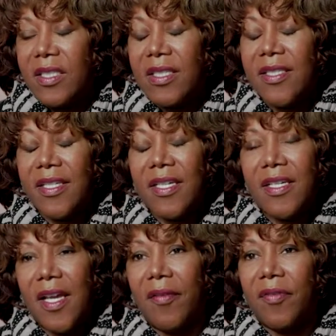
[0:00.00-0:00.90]
did
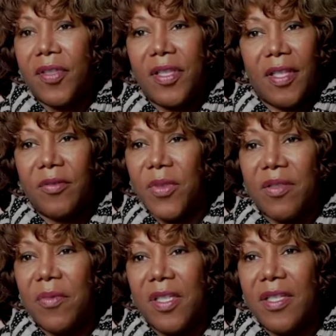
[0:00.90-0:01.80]
everything
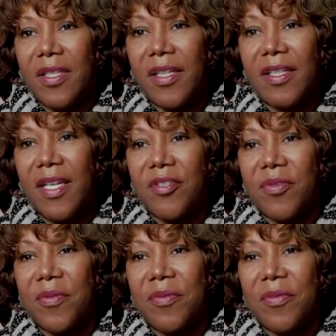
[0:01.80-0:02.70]
with me in that
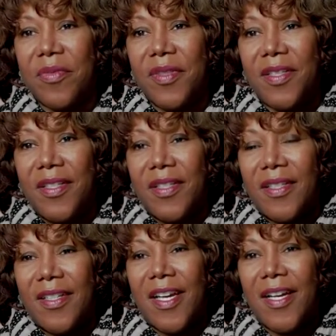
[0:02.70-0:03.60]
classroom.
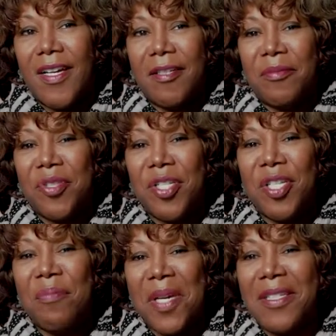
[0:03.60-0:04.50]

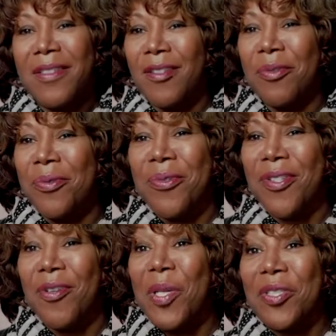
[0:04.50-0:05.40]
She made school
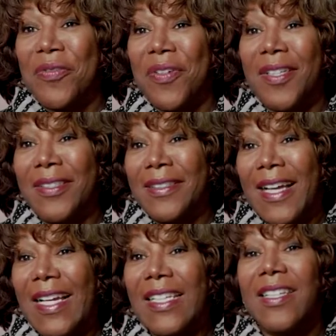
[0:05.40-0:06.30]
so much fun.
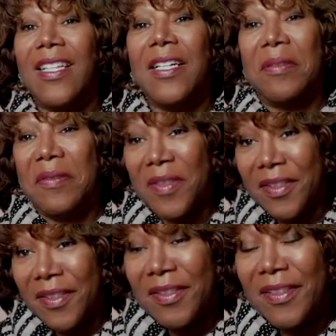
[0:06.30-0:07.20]
I loved
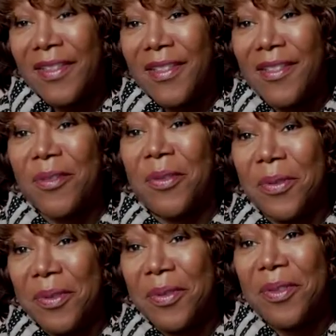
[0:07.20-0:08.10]
school.